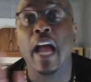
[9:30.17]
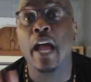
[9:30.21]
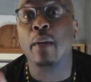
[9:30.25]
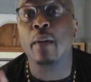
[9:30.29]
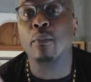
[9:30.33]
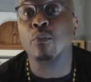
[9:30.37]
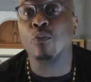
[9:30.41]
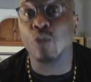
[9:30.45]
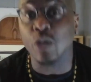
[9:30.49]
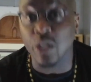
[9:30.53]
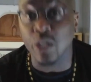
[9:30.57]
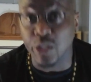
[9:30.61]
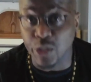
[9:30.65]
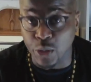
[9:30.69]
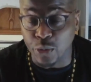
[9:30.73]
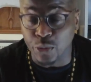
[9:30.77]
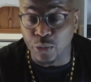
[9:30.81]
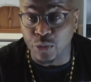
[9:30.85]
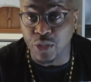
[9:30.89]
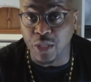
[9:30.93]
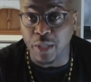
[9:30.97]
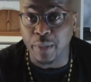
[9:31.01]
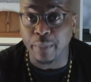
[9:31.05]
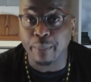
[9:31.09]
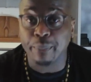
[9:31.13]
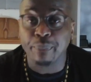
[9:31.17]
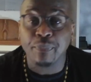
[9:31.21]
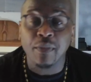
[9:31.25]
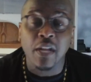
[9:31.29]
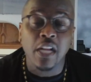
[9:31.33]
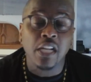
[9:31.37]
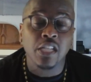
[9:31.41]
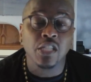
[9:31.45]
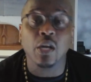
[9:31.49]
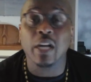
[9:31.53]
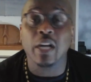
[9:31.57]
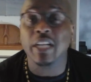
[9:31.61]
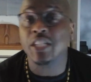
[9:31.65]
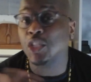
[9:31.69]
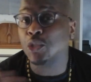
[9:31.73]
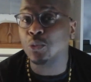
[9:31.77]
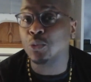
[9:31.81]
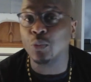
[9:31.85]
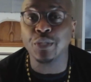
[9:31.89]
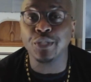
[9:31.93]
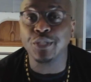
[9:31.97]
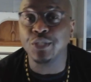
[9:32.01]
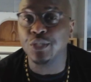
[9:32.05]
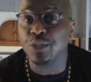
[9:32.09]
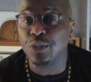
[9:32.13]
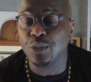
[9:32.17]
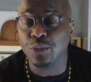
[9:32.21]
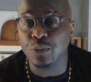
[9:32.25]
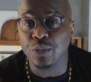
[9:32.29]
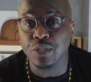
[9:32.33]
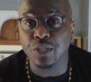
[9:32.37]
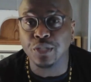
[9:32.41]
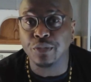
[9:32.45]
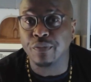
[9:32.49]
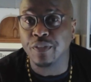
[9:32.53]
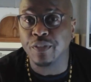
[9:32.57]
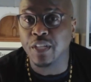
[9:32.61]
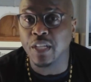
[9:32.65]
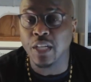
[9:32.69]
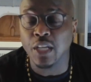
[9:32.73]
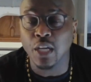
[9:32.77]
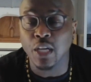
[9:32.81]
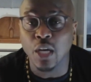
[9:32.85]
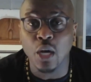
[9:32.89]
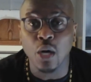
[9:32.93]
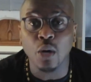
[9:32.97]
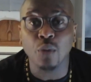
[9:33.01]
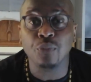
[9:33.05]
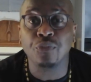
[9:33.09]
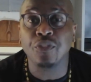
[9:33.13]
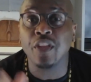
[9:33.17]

I'm researching. So I just wanted to do this video.